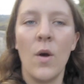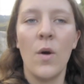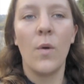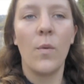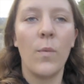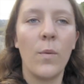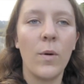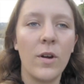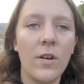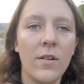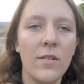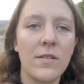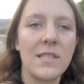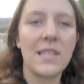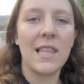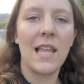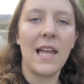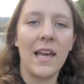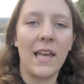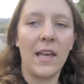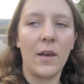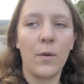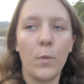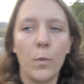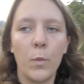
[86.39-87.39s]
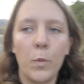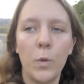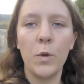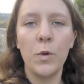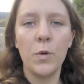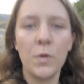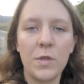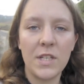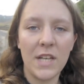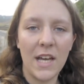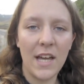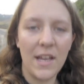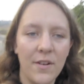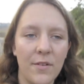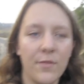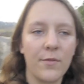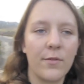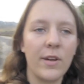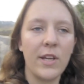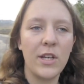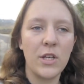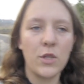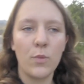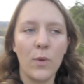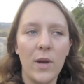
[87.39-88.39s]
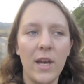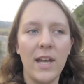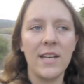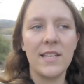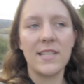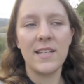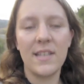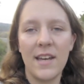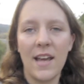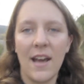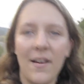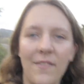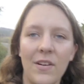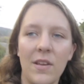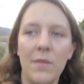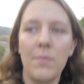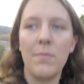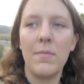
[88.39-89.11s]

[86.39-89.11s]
words like woot and retweet didn't have any